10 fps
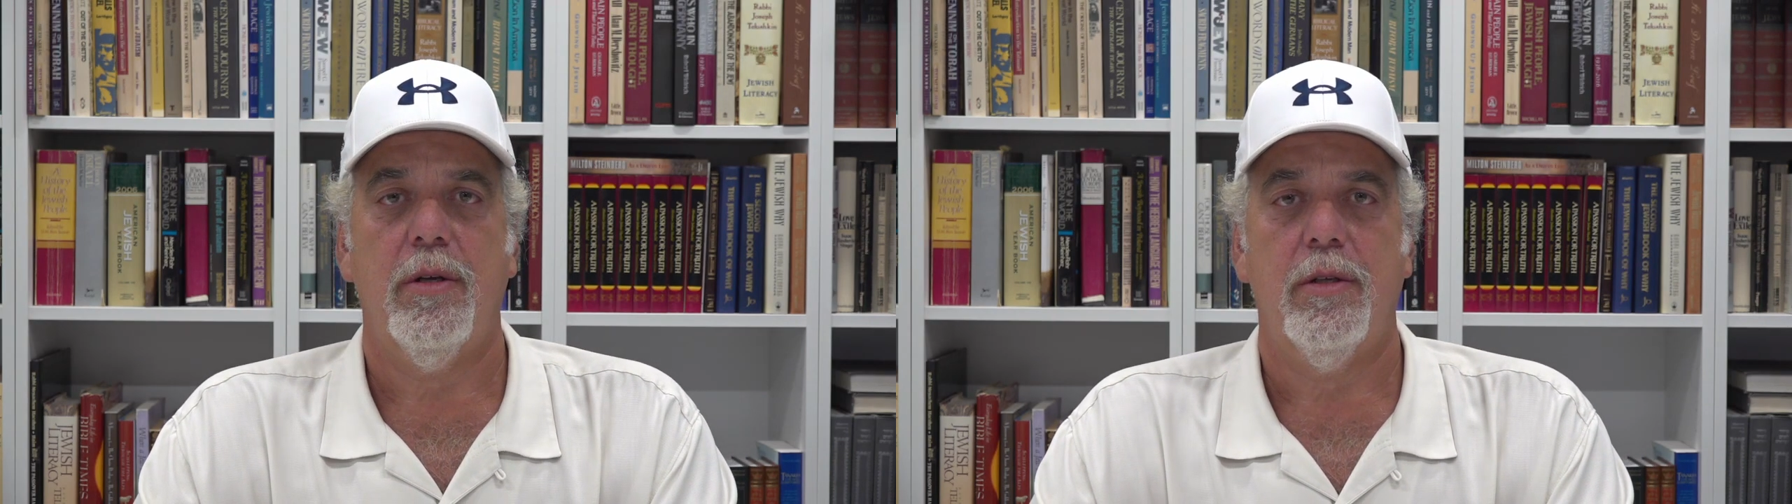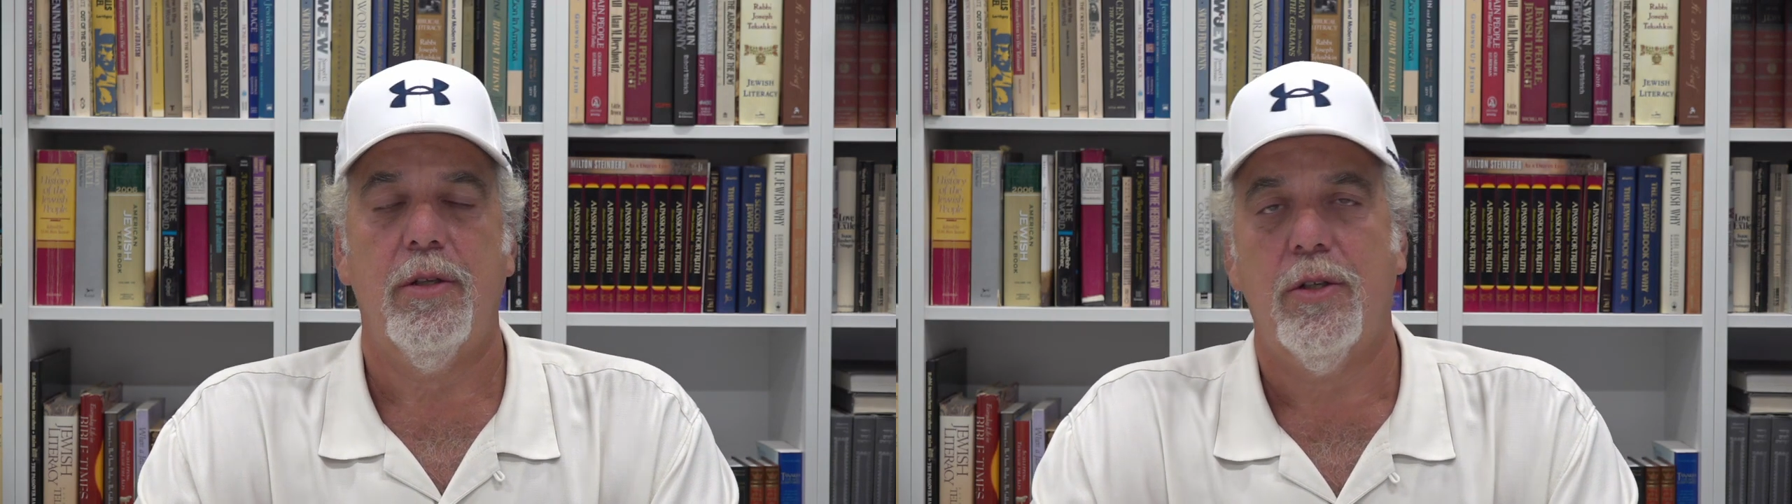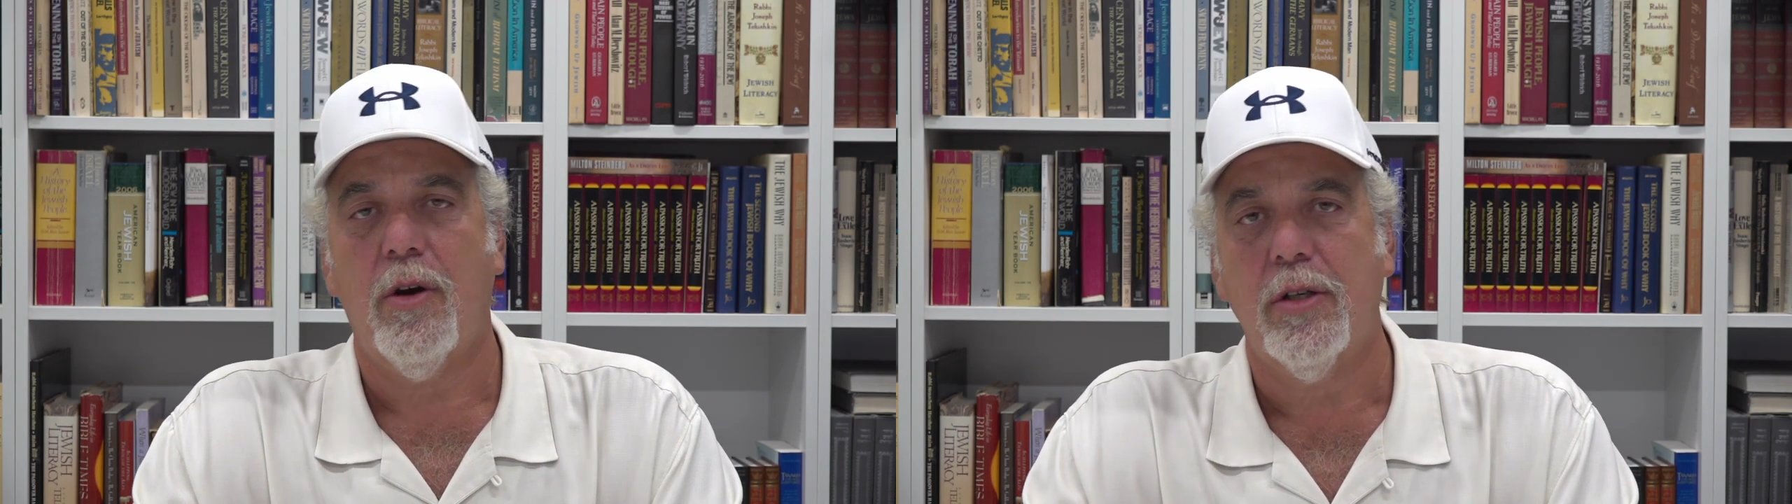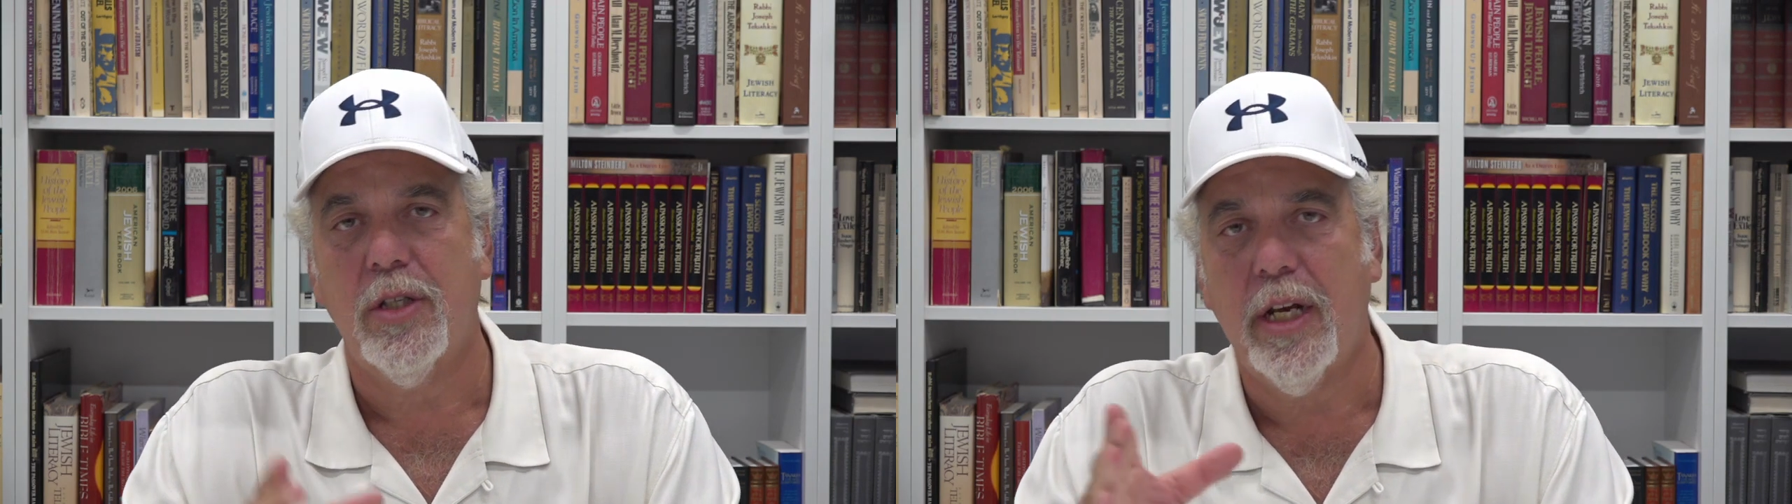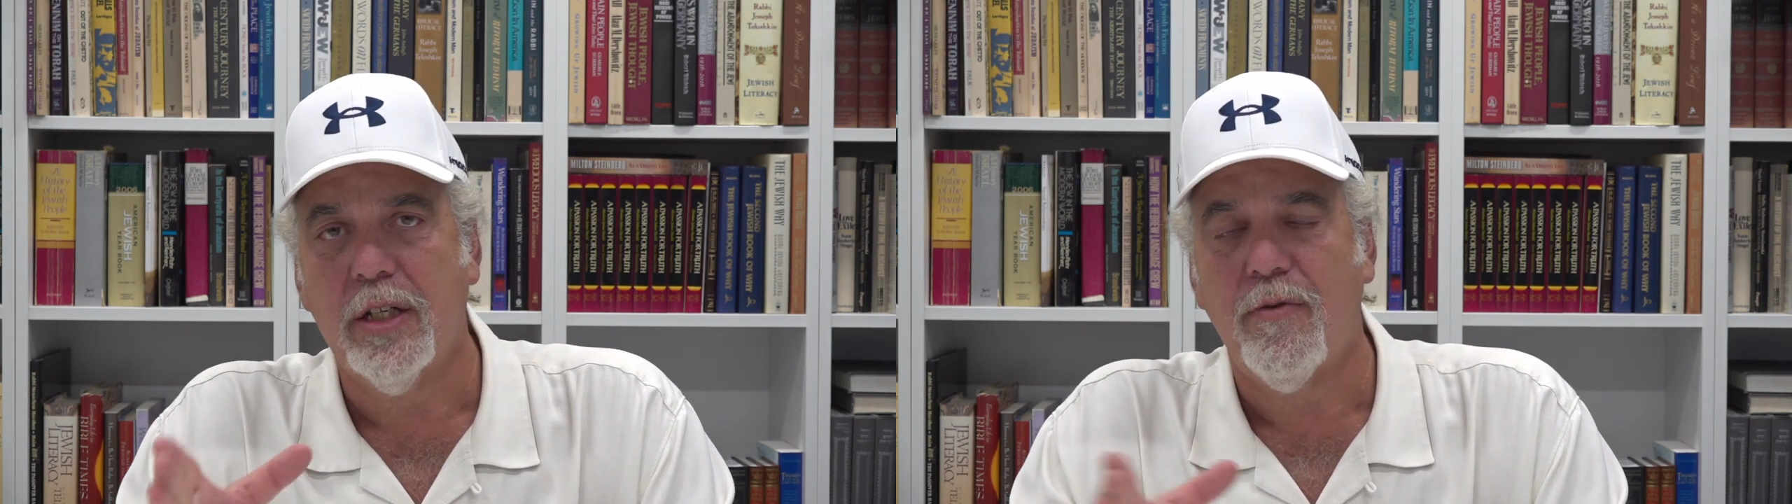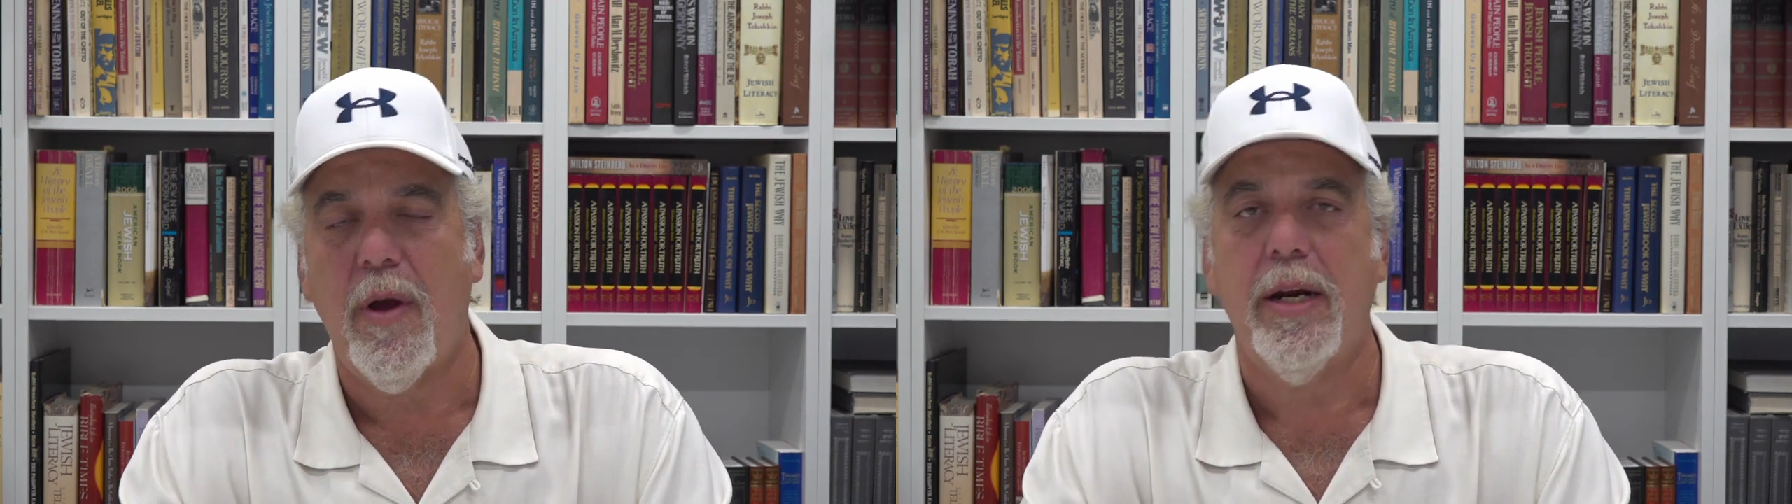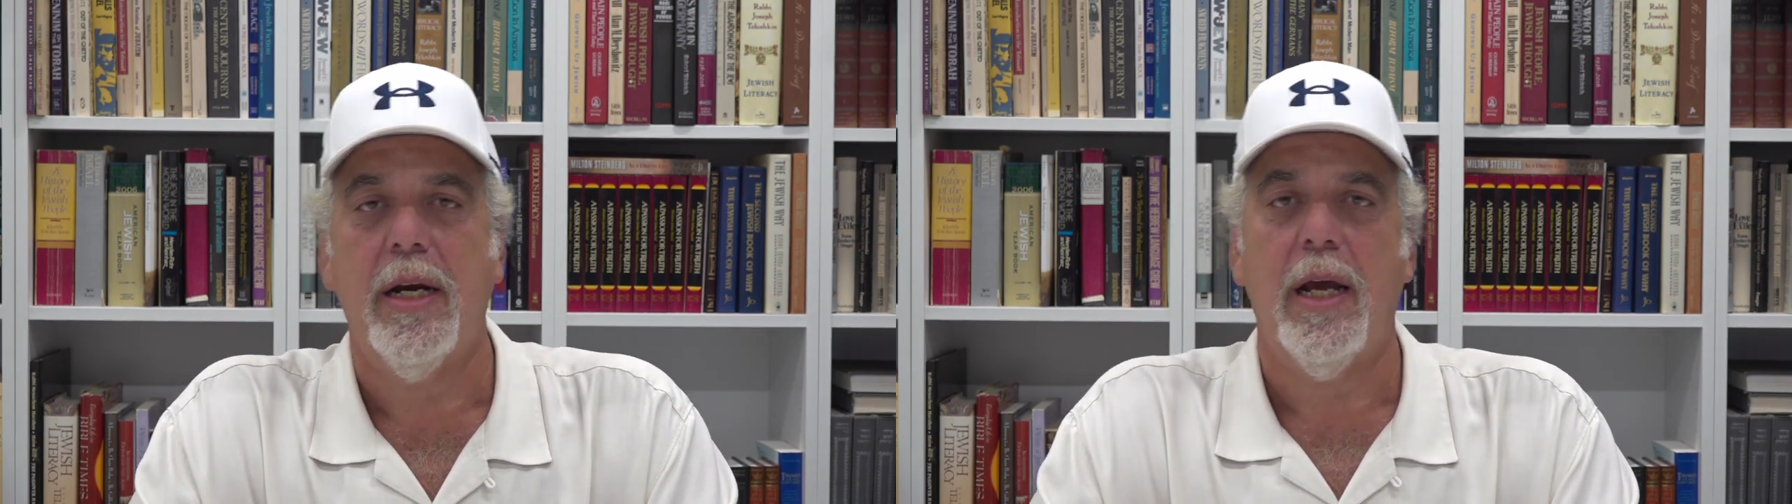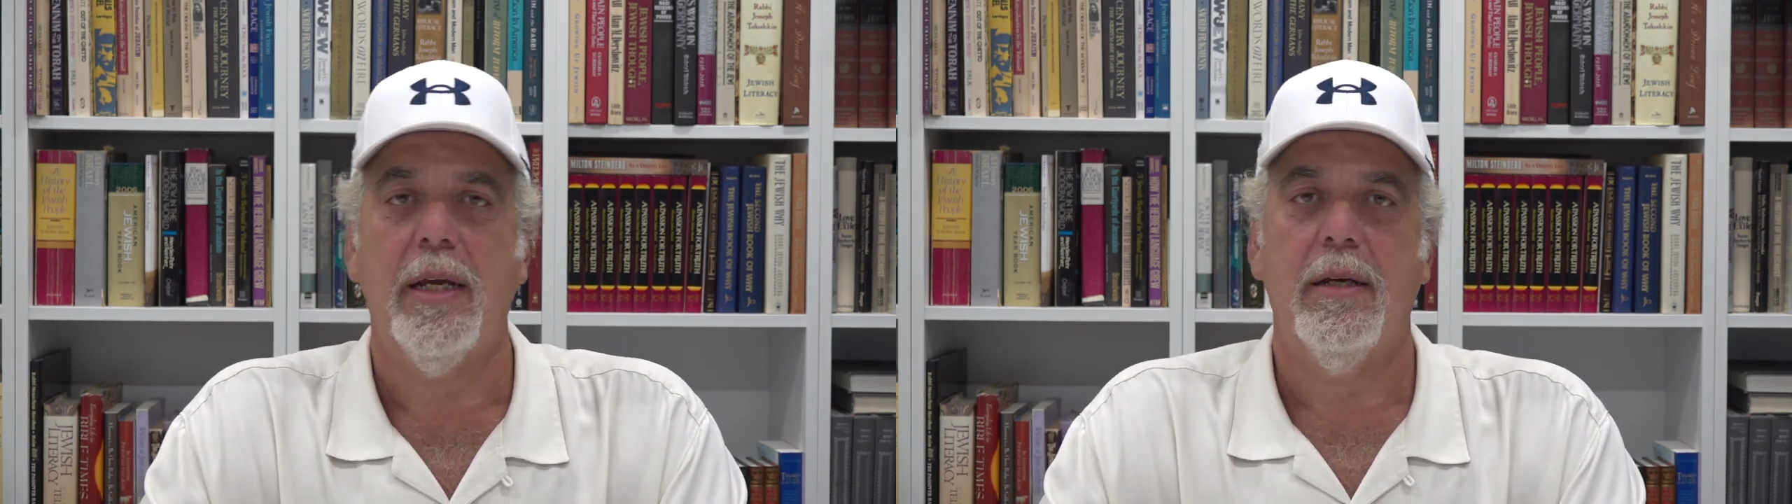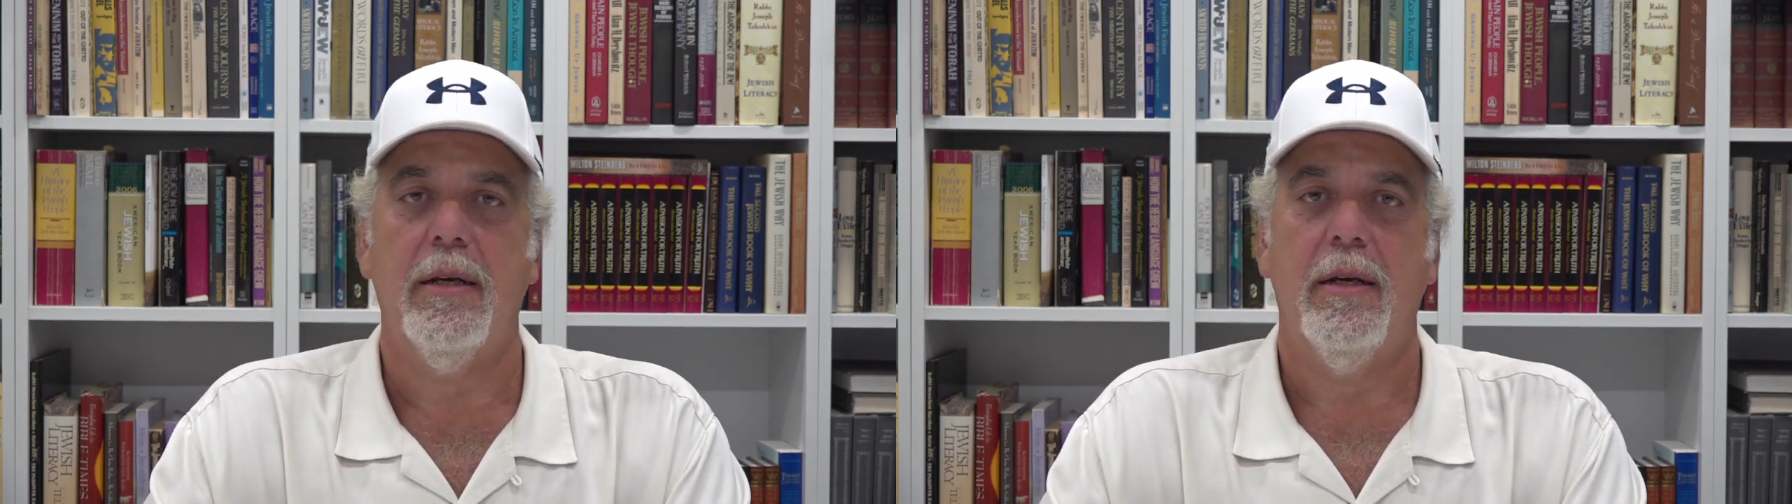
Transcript: starts next Friday night.